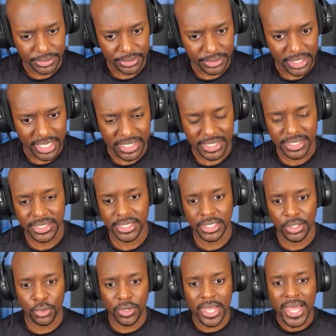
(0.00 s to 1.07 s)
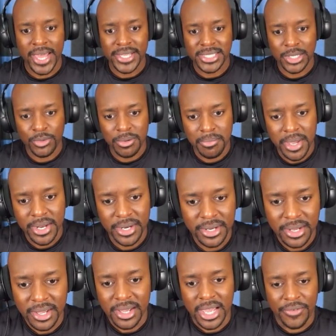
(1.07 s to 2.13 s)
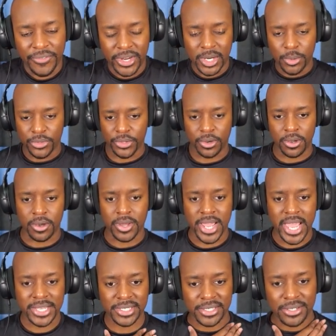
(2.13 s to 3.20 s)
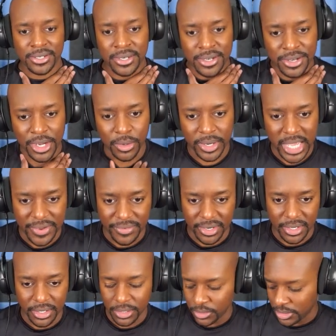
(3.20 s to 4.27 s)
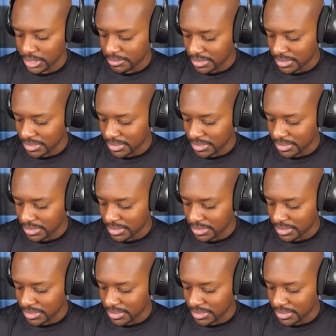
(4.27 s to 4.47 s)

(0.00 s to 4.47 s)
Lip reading: Yes, it's the little guys that we met. I forget what they're called. I actually don't have any clue.